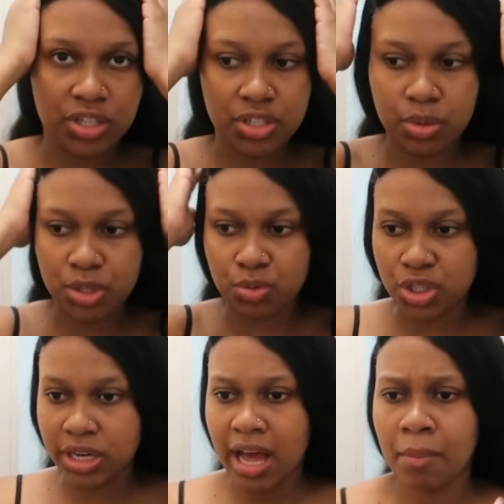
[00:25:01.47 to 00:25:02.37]
So, I just want to
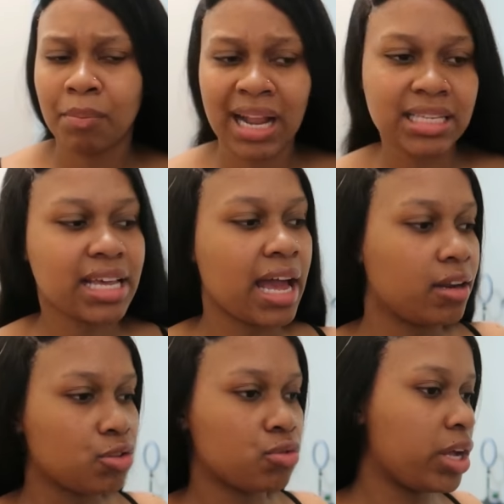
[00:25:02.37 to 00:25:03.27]
switch it up. Plus, I
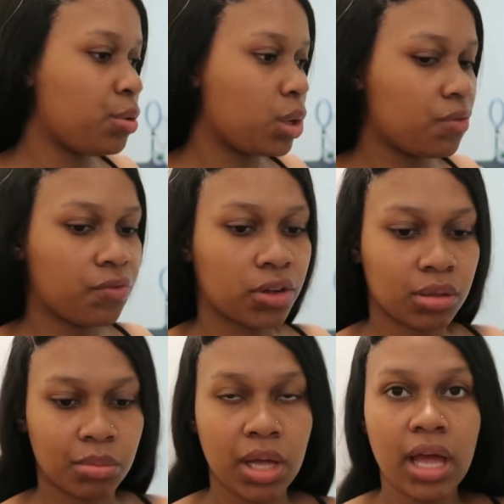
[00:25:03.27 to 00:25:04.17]
need to anyway
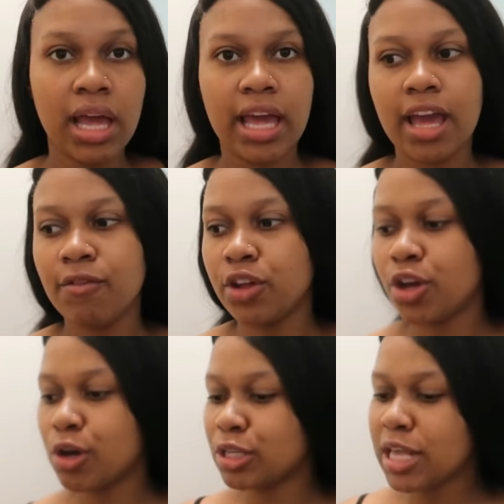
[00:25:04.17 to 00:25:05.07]
film hair
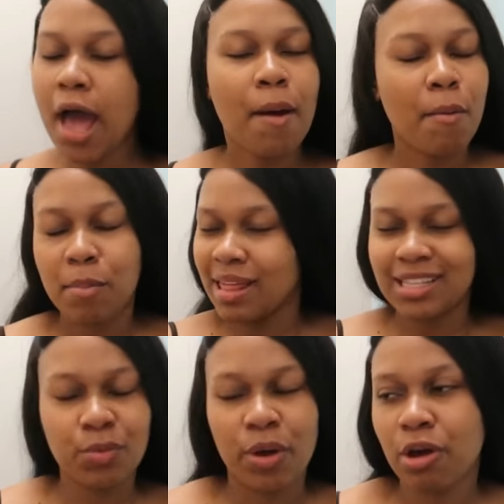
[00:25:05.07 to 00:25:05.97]
videos. But
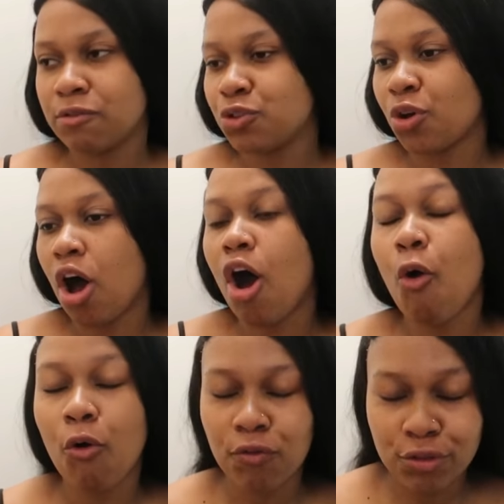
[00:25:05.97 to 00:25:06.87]
that's way off,
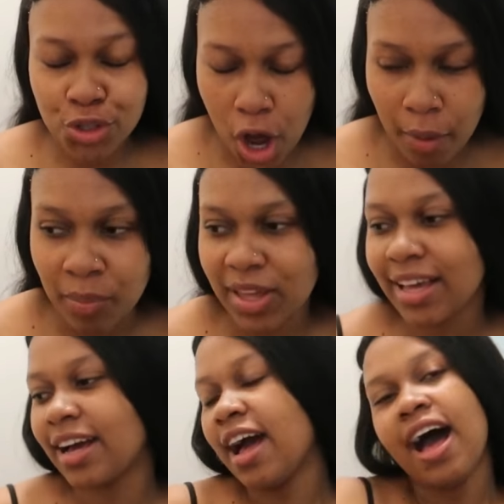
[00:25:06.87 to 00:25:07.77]
off
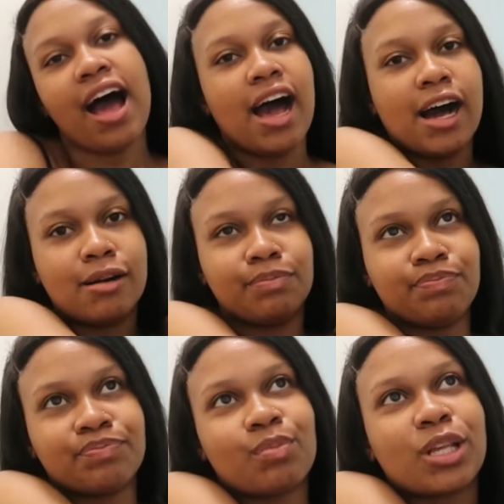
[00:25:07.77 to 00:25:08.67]
topic.
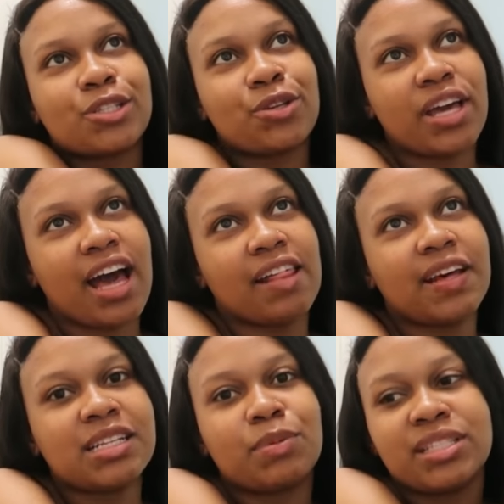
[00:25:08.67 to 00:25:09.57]
Um, so, yeah,
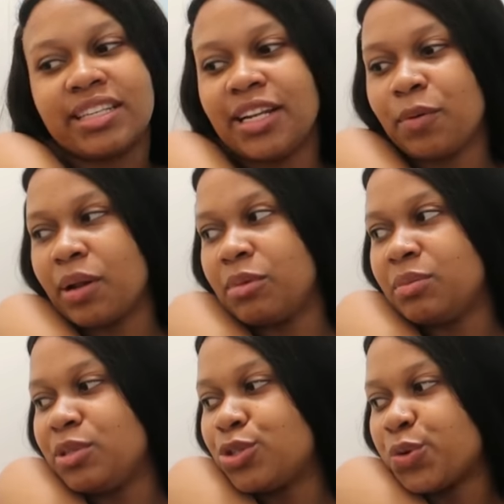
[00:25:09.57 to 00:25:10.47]
that's basically what I'm going
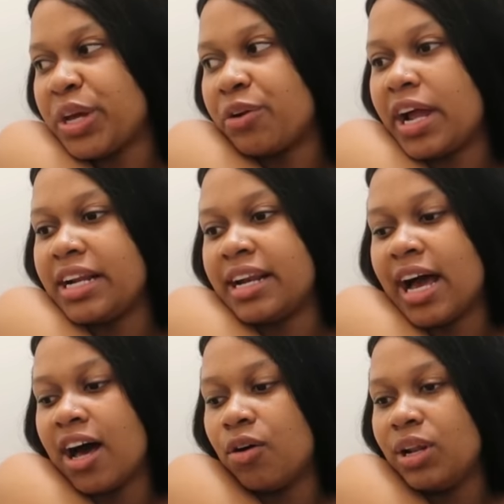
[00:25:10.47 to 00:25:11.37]
to be doing right
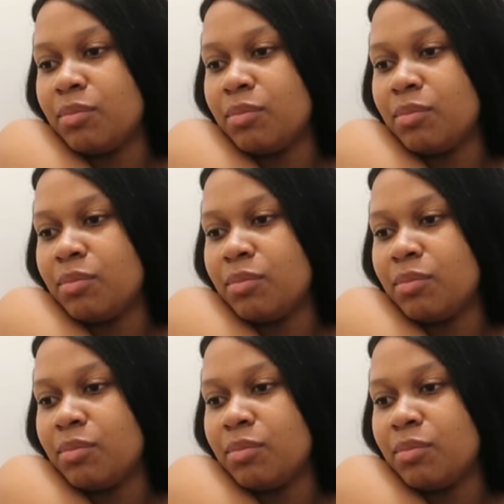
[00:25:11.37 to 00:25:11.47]
now.